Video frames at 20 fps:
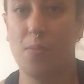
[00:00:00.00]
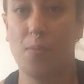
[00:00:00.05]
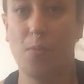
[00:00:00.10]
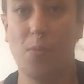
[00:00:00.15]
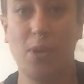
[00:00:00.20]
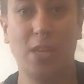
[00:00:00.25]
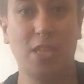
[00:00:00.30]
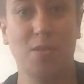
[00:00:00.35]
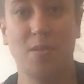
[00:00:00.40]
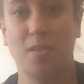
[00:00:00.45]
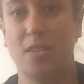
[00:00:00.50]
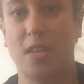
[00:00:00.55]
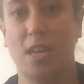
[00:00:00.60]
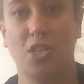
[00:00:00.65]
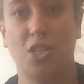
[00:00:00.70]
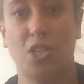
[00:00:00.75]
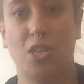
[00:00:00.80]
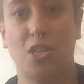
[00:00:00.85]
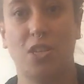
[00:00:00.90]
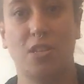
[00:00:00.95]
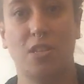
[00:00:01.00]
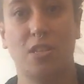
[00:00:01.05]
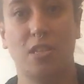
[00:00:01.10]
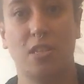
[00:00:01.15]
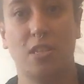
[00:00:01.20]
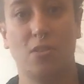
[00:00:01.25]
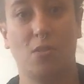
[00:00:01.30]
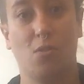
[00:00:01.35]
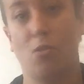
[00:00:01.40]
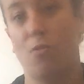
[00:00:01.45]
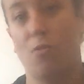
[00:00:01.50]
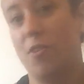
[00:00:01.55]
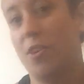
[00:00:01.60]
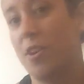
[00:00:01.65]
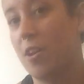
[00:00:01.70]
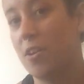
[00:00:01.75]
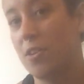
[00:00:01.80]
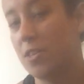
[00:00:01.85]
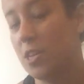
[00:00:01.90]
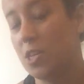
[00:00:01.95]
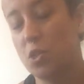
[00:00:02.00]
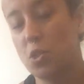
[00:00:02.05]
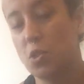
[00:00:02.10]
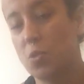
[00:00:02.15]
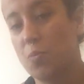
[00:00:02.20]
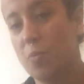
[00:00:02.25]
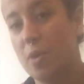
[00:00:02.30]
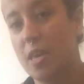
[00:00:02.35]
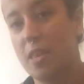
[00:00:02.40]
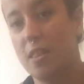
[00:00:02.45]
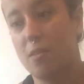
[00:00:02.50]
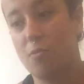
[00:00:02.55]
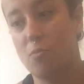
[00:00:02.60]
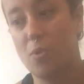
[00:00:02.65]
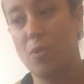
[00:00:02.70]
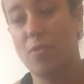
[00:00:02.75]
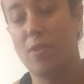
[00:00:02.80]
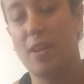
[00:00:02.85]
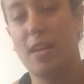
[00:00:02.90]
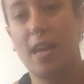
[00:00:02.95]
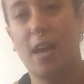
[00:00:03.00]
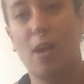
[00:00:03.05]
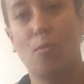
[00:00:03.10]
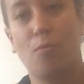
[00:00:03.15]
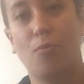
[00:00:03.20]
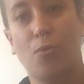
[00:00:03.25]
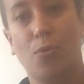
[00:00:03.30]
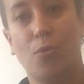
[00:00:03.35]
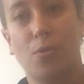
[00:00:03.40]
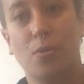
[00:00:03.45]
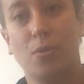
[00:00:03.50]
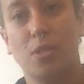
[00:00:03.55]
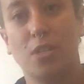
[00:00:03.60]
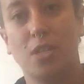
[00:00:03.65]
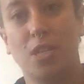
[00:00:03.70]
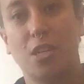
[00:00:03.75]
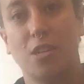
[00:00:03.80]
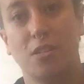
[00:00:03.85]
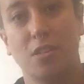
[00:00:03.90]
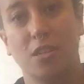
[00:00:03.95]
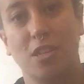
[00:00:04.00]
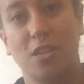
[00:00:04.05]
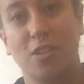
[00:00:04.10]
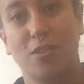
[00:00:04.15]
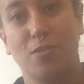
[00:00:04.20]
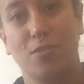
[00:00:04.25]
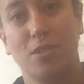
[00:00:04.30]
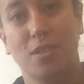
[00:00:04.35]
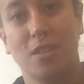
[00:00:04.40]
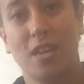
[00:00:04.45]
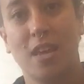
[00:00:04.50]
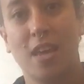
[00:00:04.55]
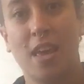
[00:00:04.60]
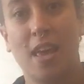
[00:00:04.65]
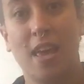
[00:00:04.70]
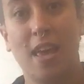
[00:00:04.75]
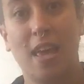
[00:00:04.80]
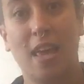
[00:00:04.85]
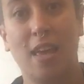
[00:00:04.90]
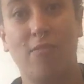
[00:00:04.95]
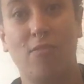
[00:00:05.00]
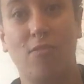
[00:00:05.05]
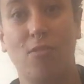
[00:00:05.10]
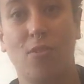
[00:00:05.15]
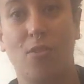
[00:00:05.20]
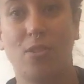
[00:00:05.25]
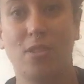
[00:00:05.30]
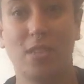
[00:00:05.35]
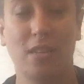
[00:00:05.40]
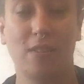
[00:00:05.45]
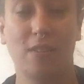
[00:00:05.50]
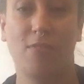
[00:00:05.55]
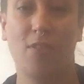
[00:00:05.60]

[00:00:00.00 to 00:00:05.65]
we do in sessions, or if you don't do sessions with me, that will be really helpful to you to use if you've got a